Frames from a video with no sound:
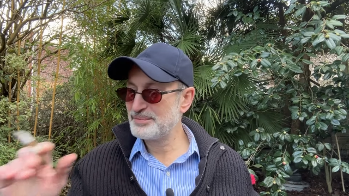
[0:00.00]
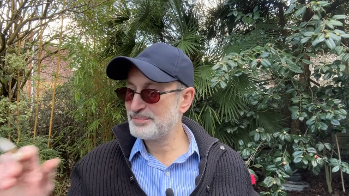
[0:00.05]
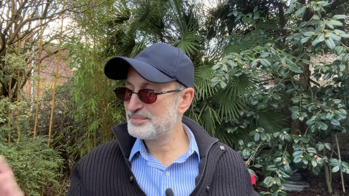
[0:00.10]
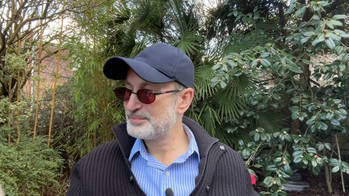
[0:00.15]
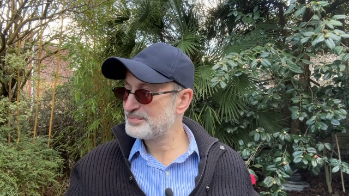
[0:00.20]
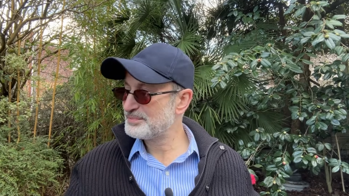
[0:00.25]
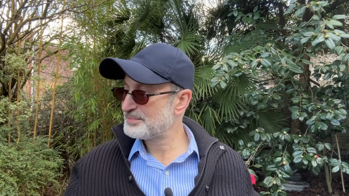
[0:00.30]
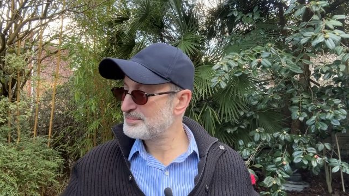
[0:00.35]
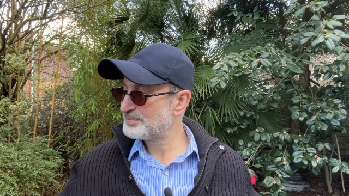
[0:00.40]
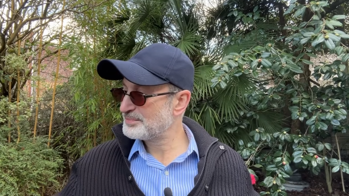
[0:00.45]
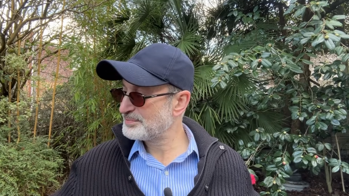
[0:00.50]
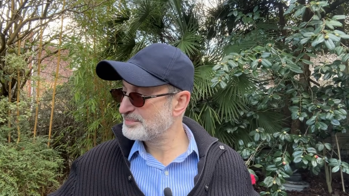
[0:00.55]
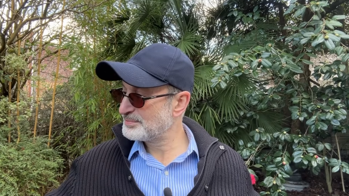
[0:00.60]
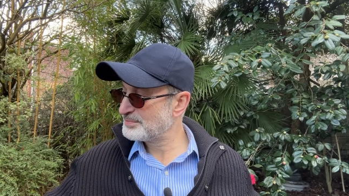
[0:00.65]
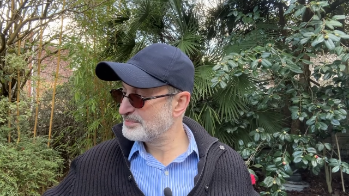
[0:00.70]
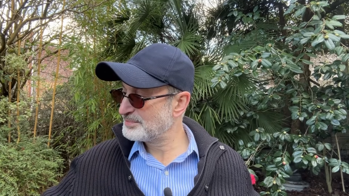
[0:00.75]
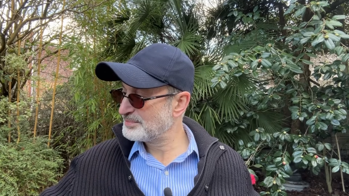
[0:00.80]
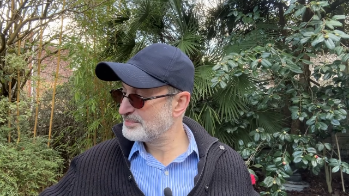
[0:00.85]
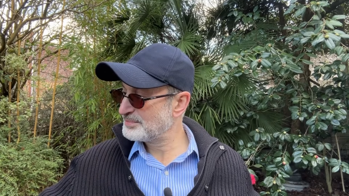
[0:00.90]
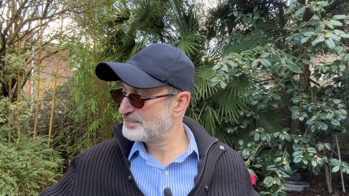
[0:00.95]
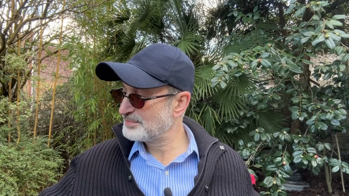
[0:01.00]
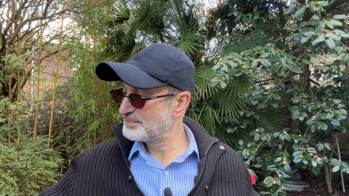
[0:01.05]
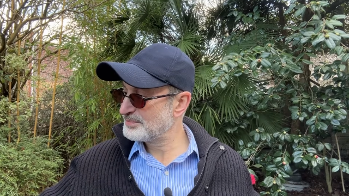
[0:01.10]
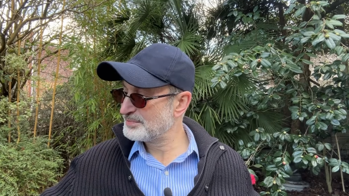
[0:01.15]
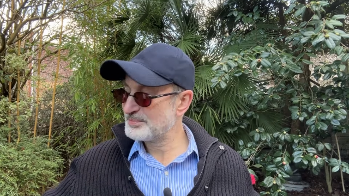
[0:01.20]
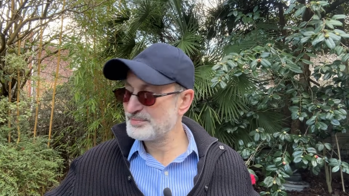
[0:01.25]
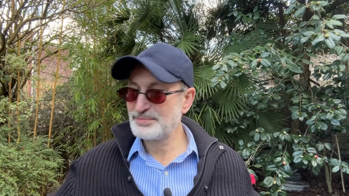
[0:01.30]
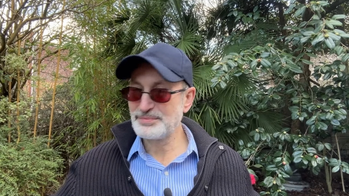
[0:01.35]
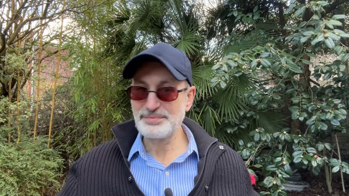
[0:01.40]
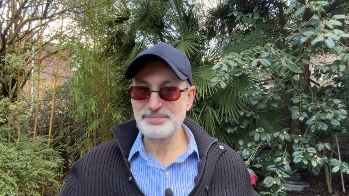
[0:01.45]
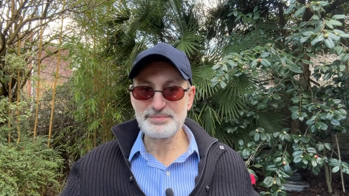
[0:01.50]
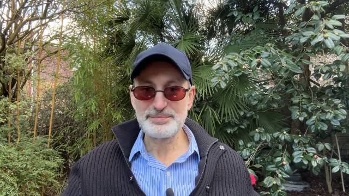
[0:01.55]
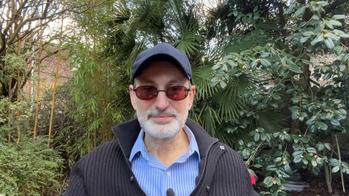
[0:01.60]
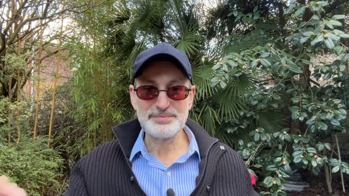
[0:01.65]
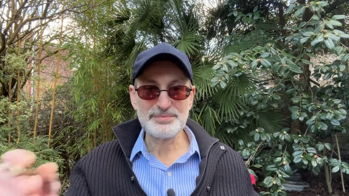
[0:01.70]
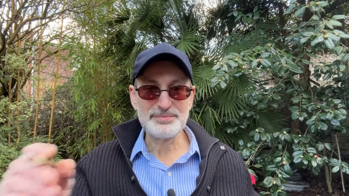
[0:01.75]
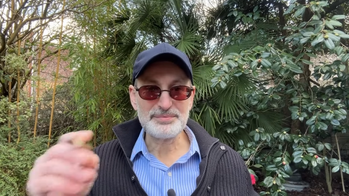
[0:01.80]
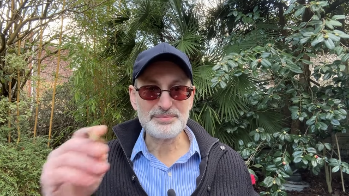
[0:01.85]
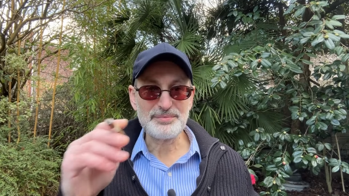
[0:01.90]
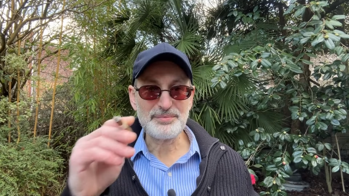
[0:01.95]

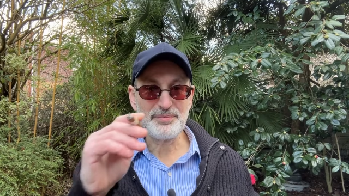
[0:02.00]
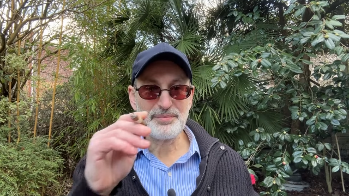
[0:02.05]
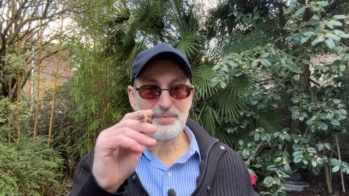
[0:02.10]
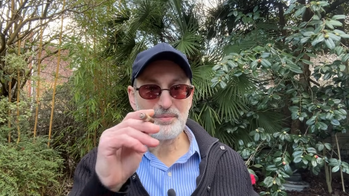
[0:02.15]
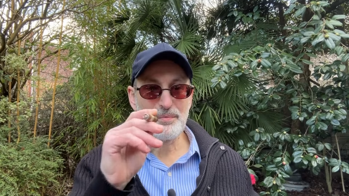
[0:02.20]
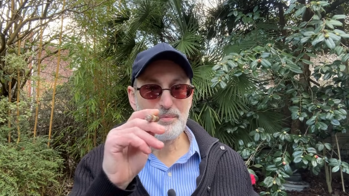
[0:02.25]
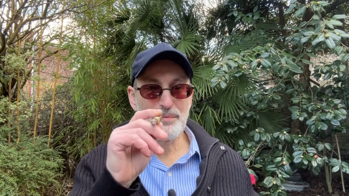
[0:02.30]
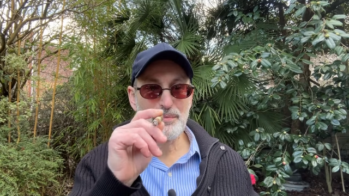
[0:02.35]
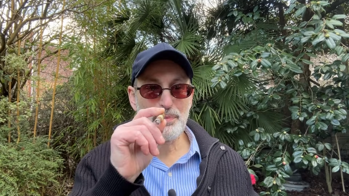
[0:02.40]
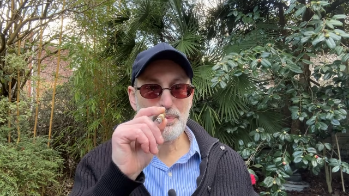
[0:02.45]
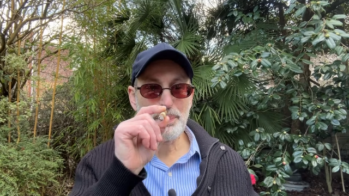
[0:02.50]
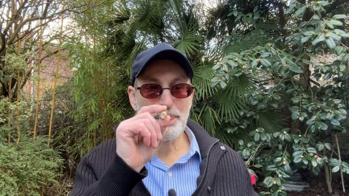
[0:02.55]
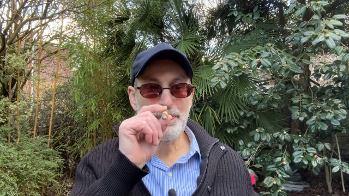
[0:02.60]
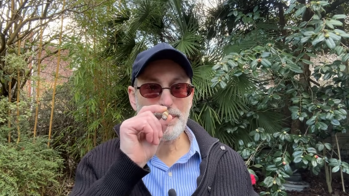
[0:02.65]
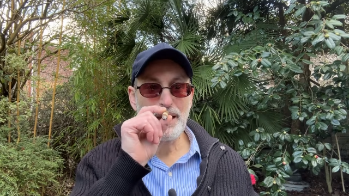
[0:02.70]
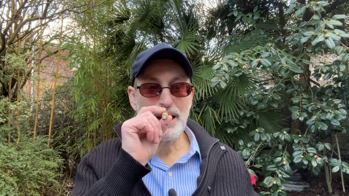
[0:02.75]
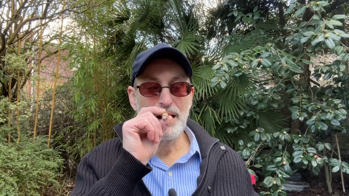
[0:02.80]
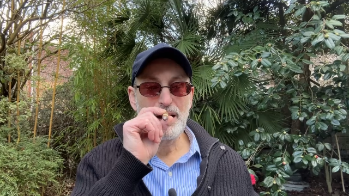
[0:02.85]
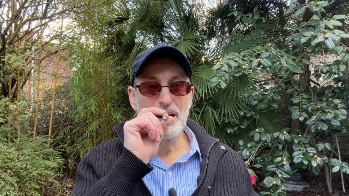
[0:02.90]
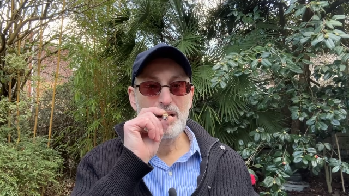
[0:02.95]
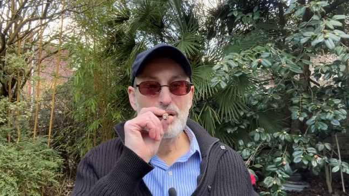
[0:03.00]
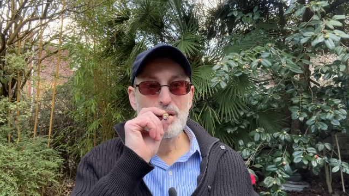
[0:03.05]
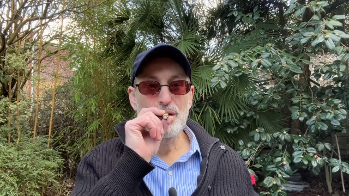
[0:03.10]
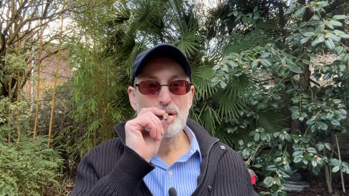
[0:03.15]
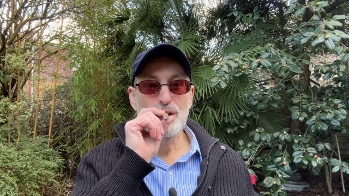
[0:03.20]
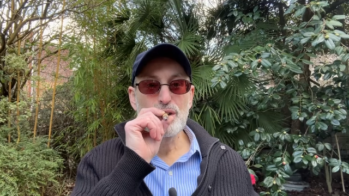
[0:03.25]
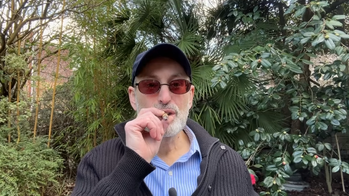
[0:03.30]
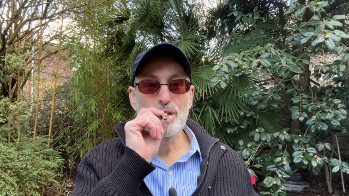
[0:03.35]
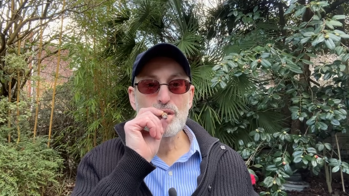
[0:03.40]
[no speech]